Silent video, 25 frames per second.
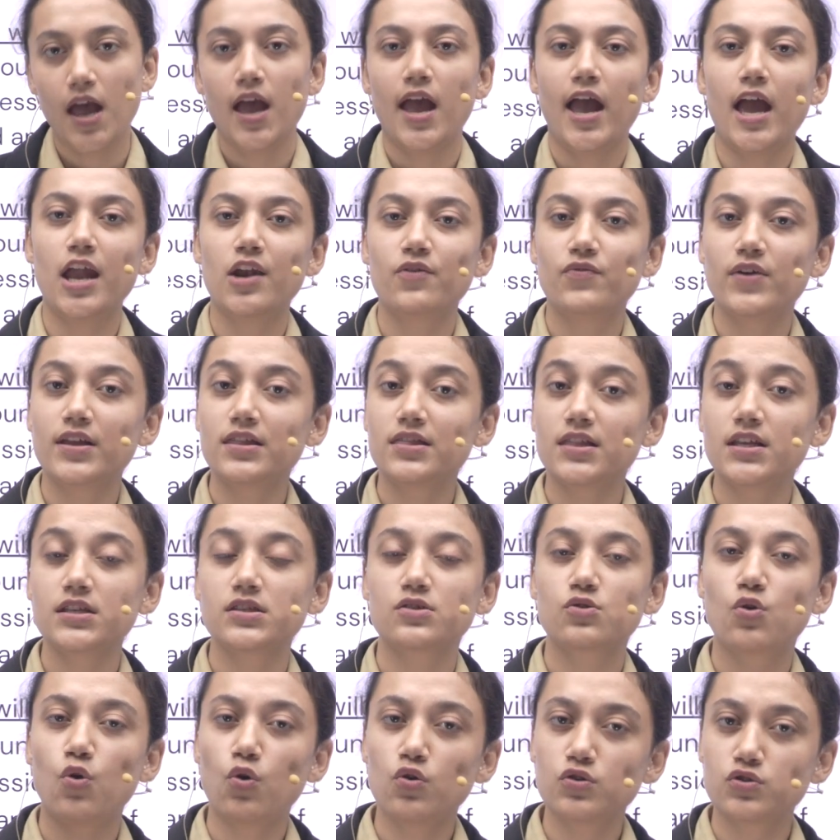And when this
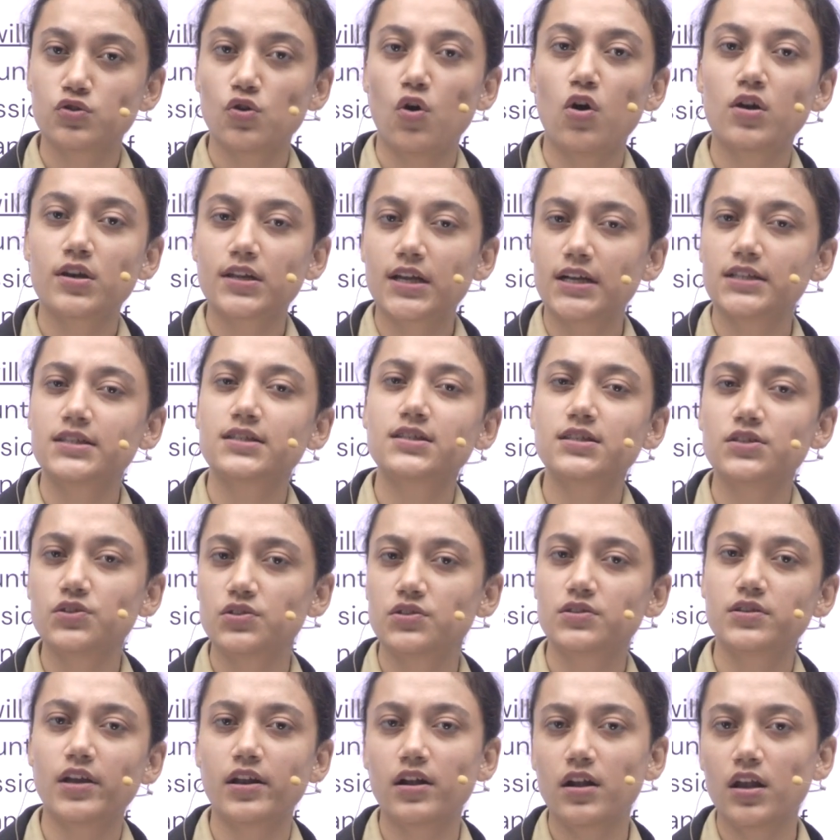goes on
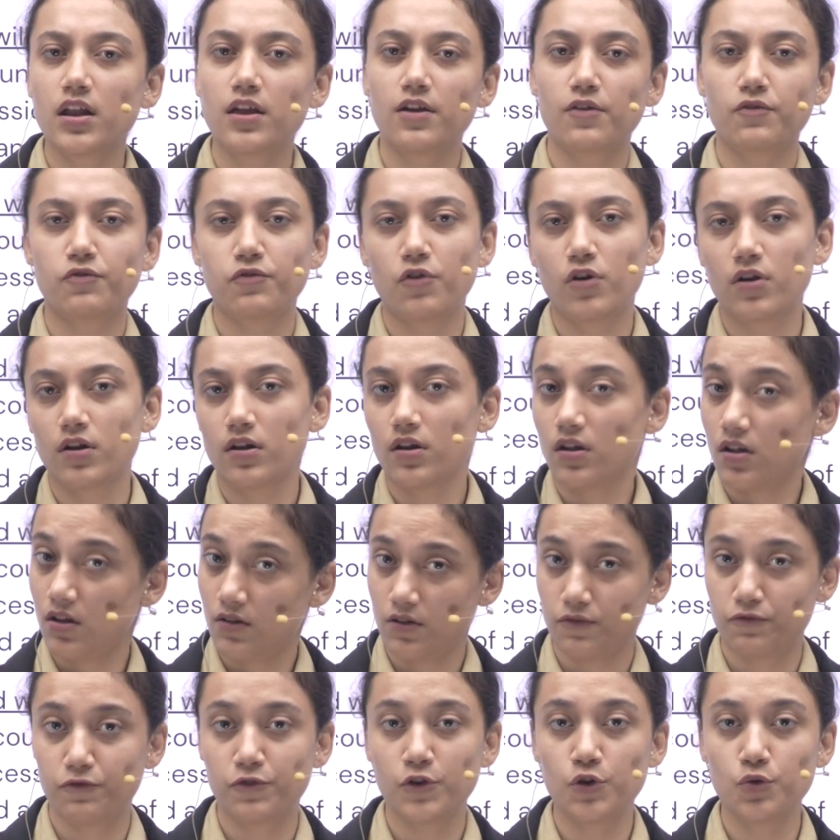consistently for
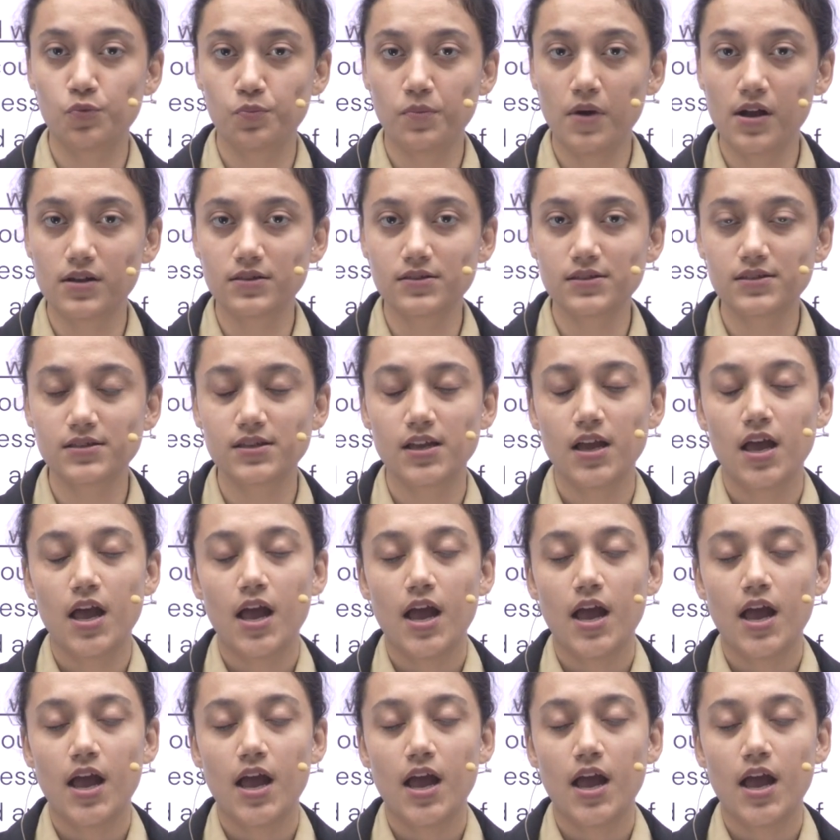a few months,